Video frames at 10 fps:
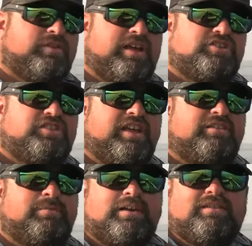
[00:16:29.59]
those head
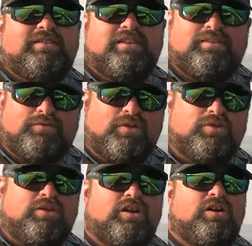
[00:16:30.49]
shakes, because it is
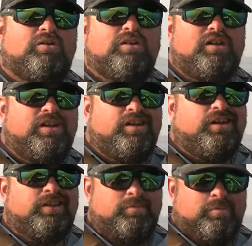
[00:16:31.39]
further out.
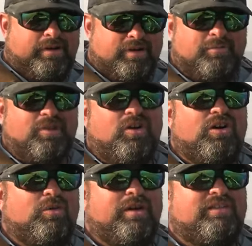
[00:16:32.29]
You're bringing them a
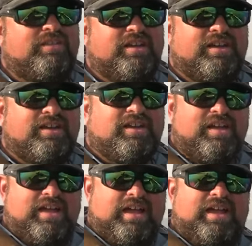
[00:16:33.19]
long ways in,
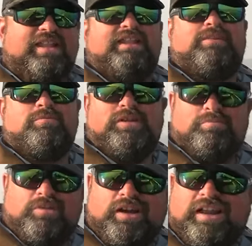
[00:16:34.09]
and they can
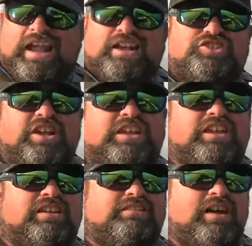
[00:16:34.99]
be pretty head
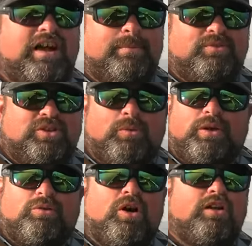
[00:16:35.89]
shaky at times, and you
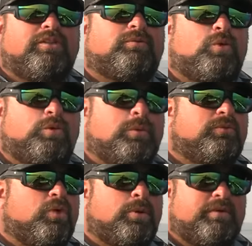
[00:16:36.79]
want a rod that's going to
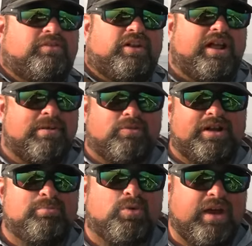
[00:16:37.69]
absorb everything. I am
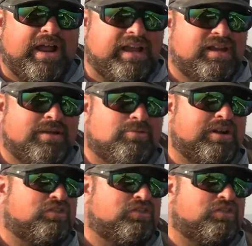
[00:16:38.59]
running braid. I'm